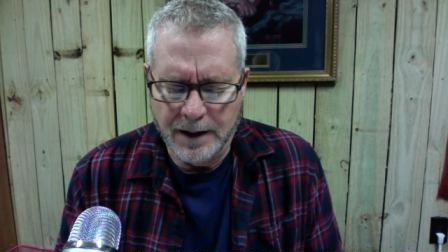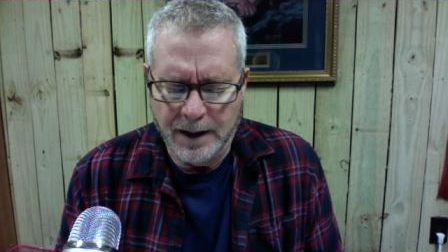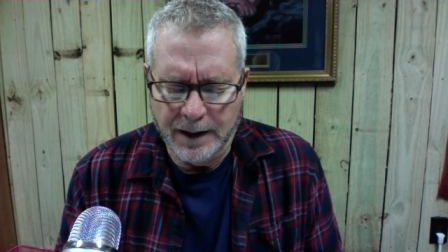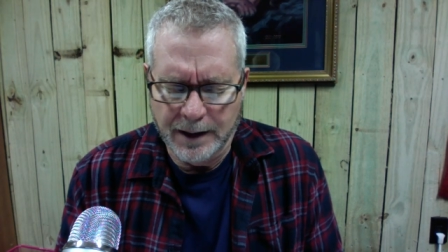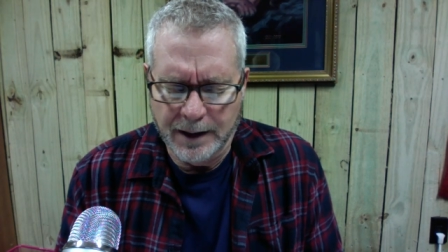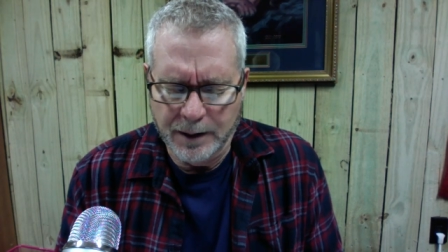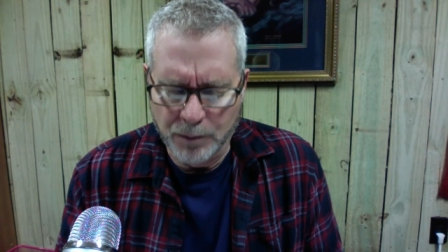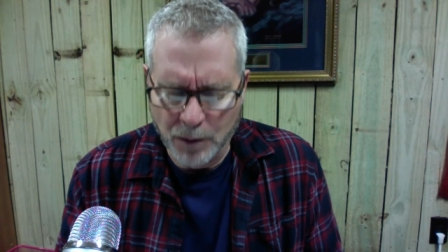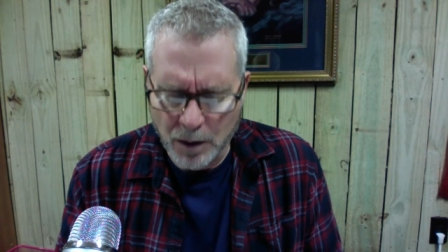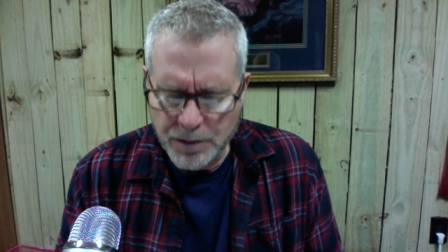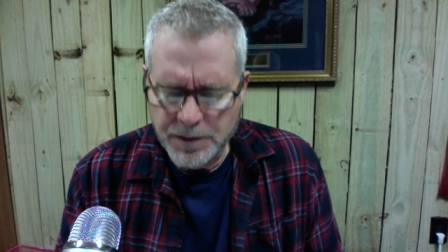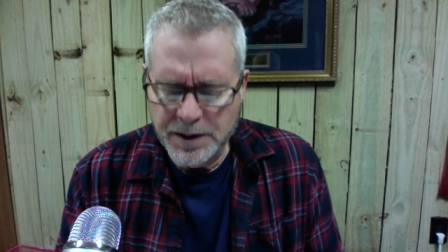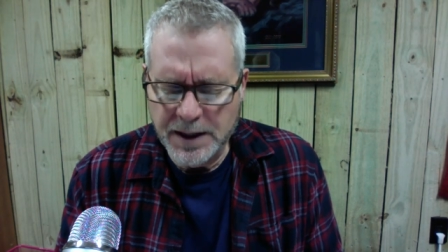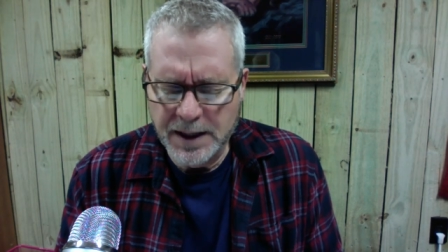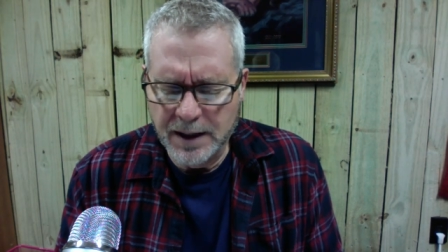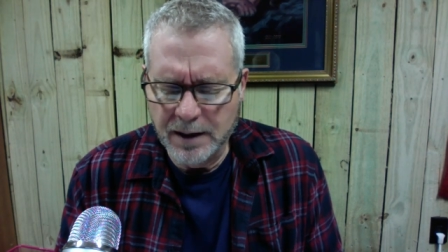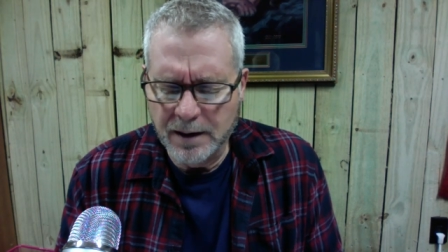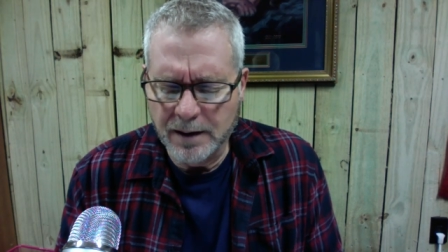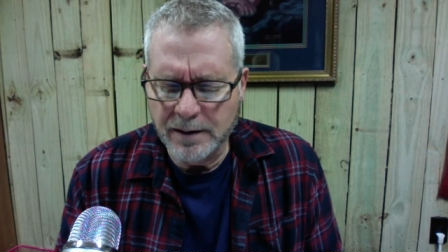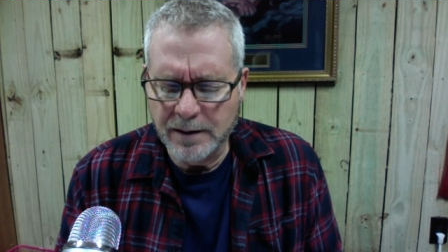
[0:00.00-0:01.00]
And he rose
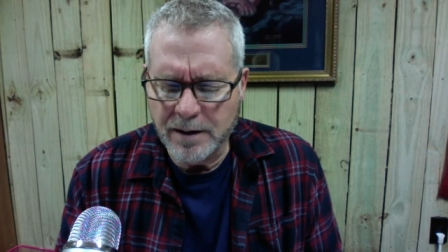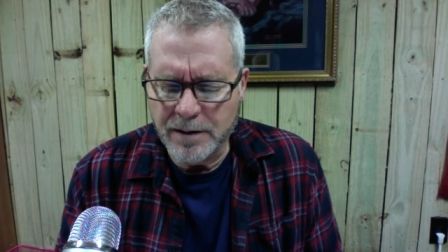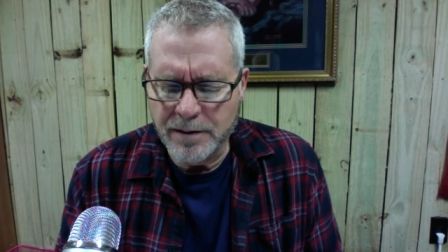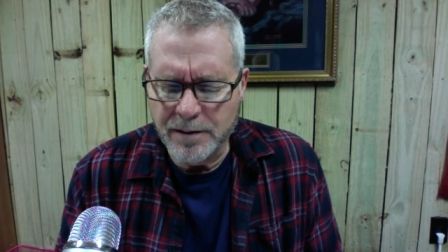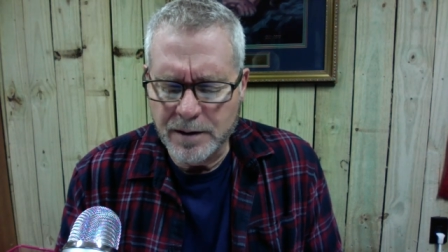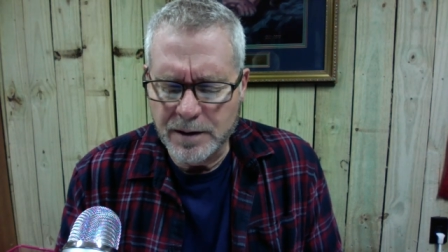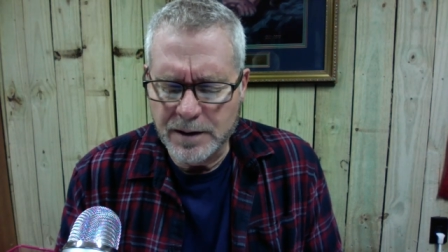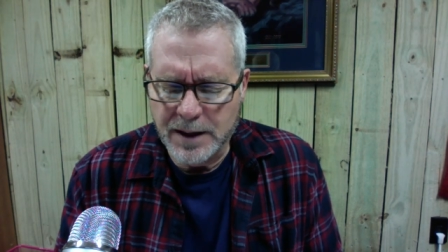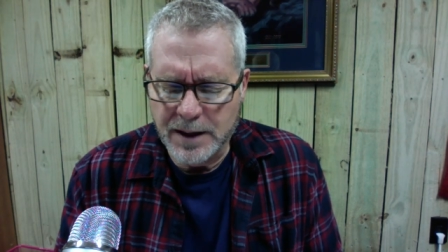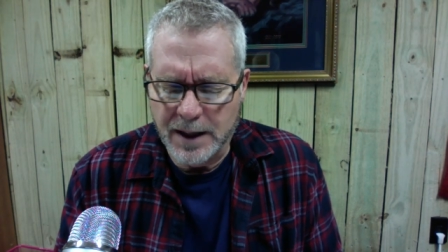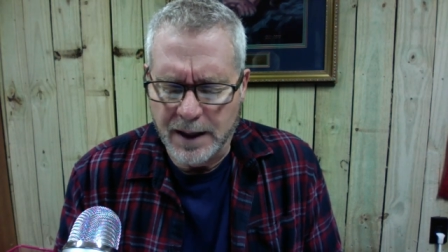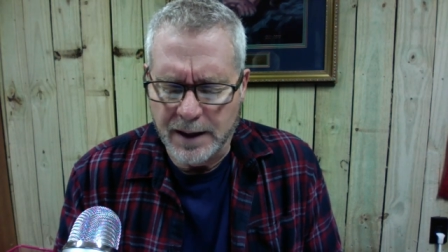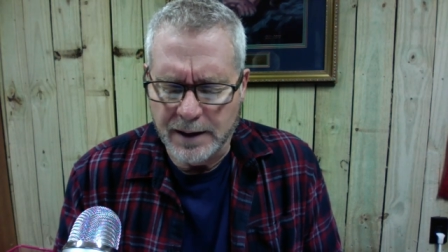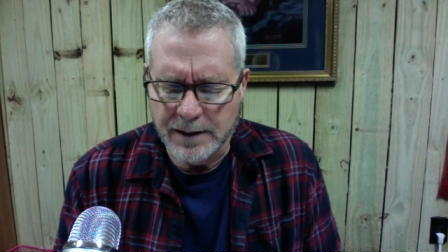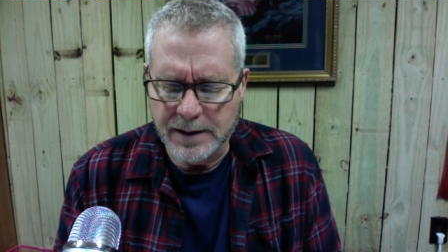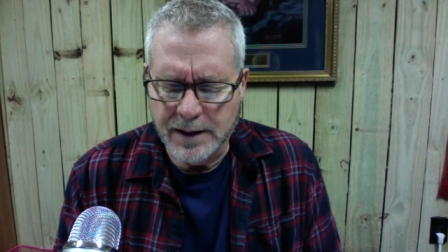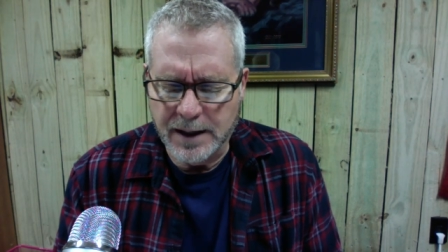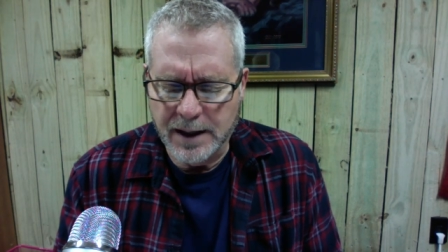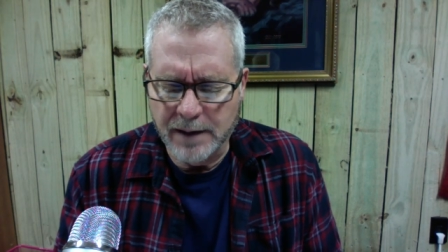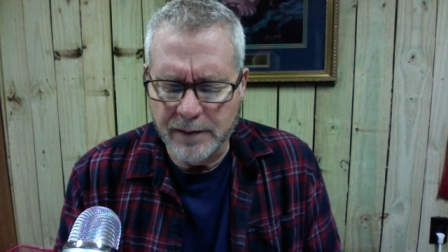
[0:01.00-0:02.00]
again on the third day
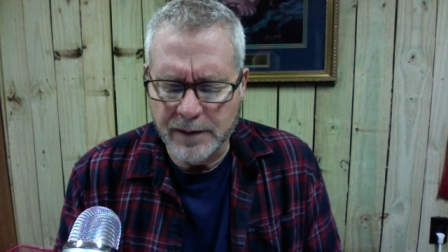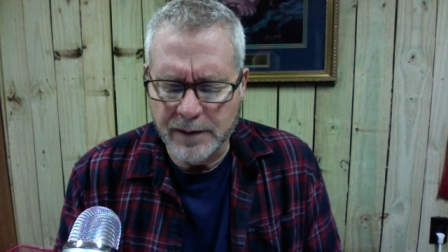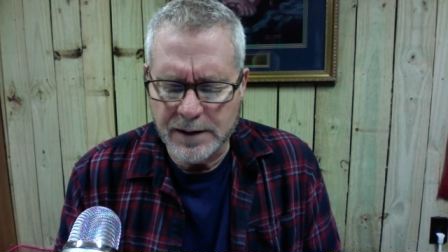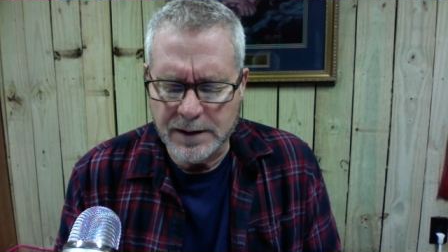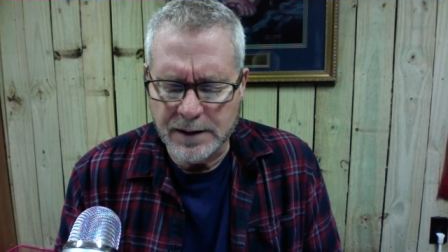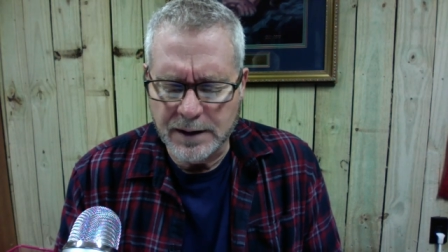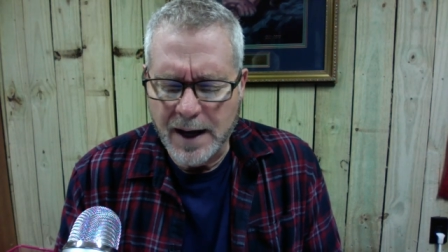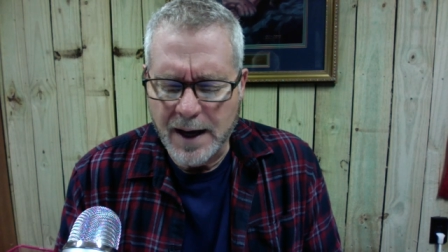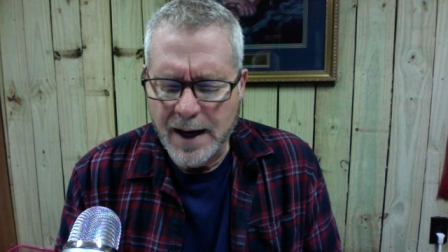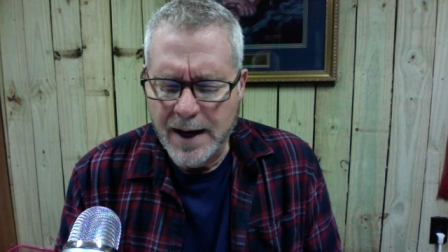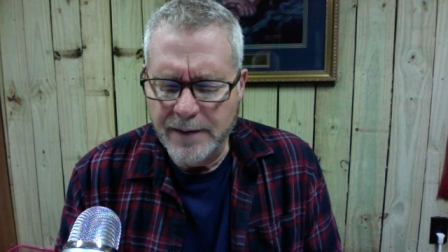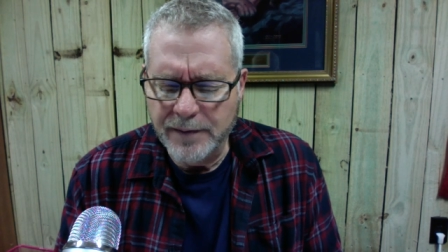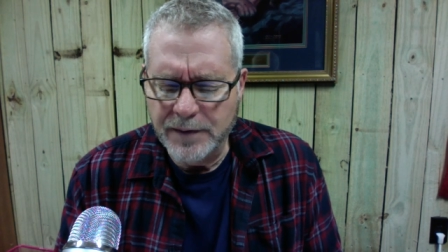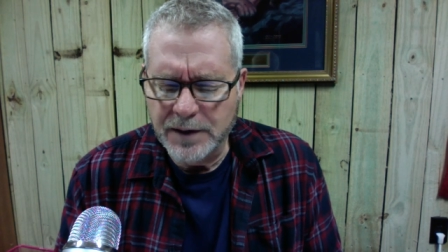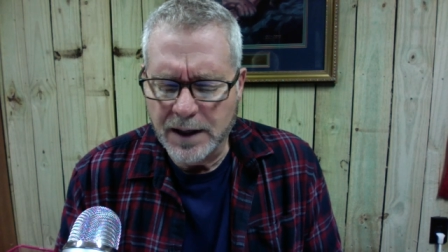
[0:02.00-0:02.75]
to give us life,